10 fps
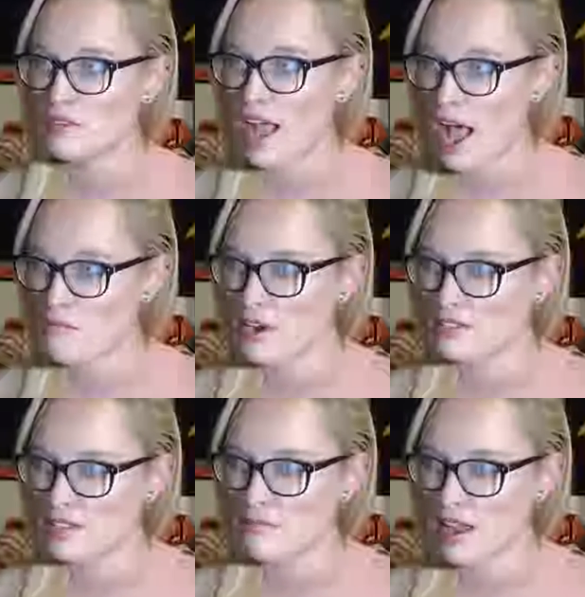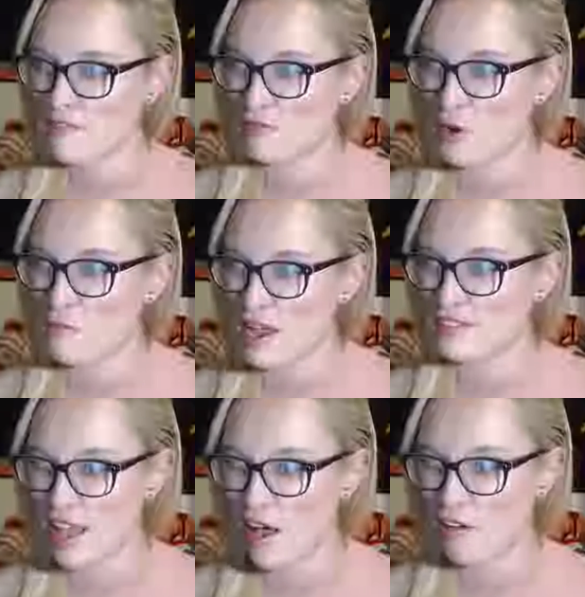I'm raising mine for
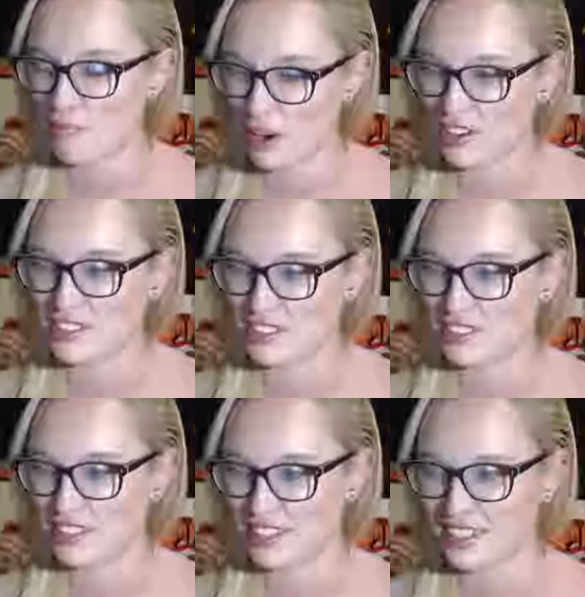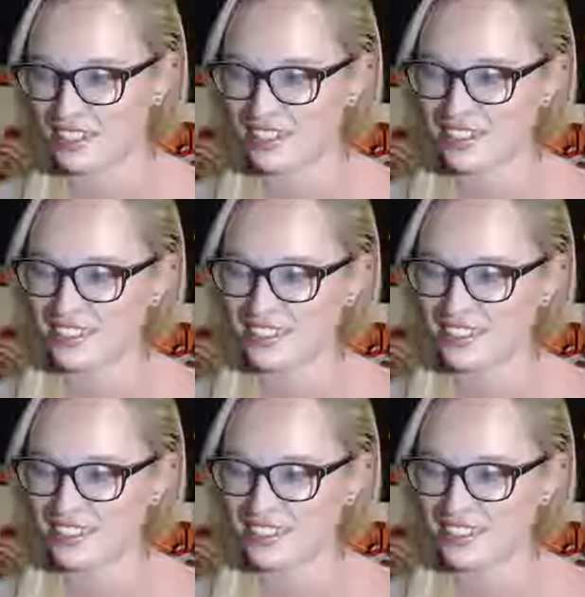myself personally.